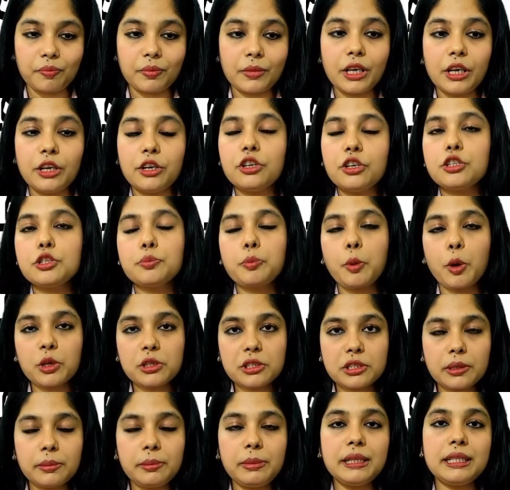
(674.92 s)

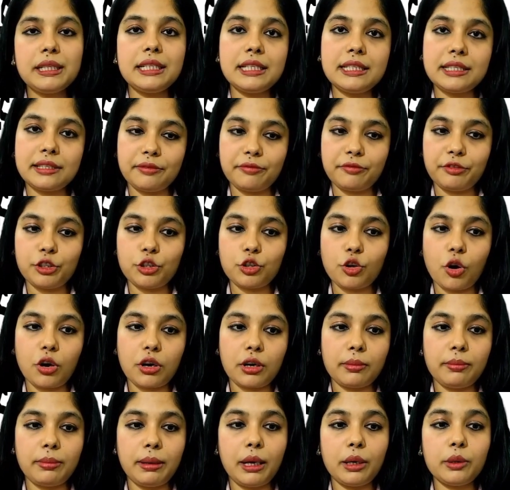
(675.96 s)
Responsibilities, if we talk
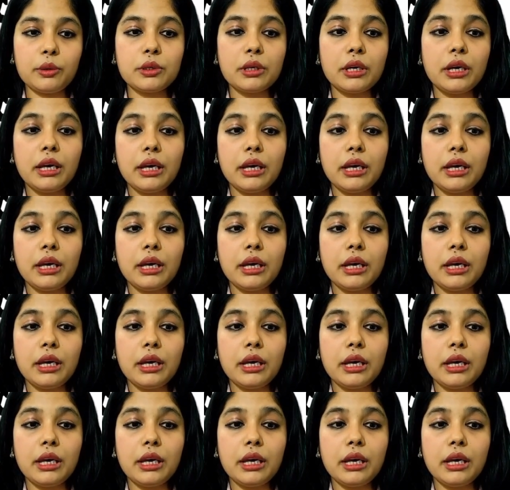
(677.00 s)
about,